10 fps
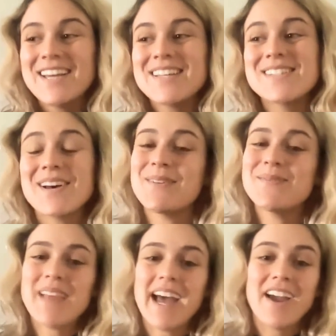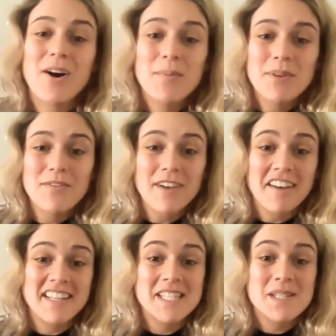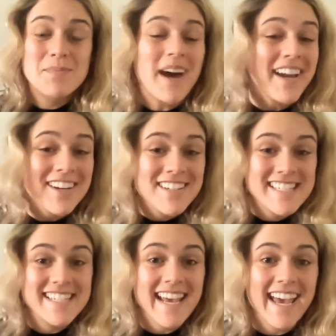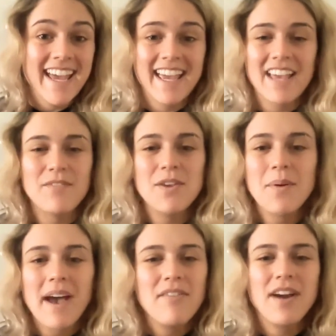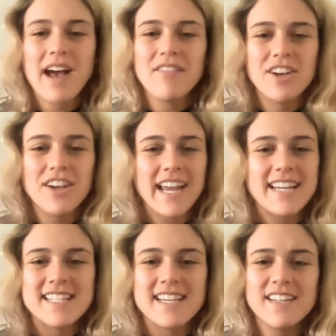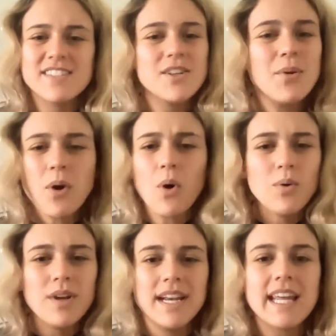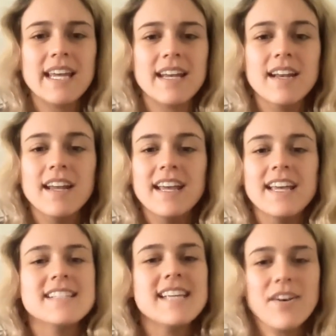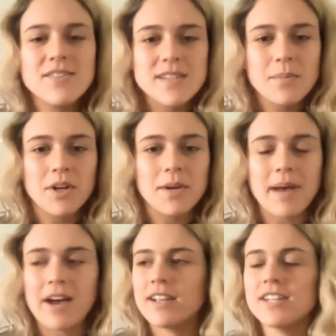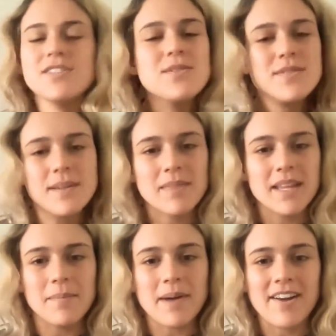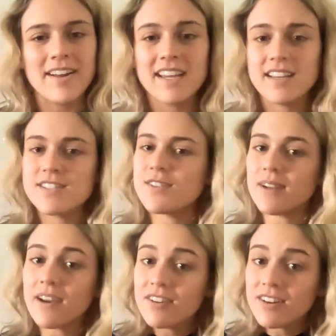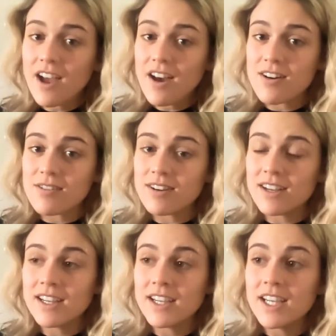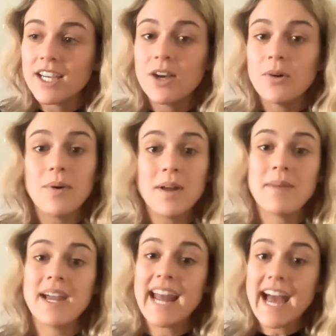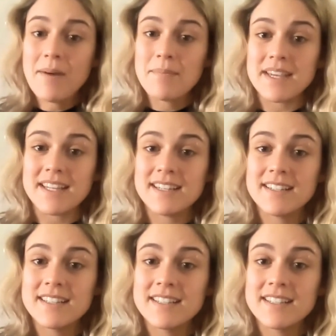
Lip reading: So I hope you felt inspired today. If you ever have a good idea, don't hold it in. Tell someone about it. Do something about it because you never know what might happen.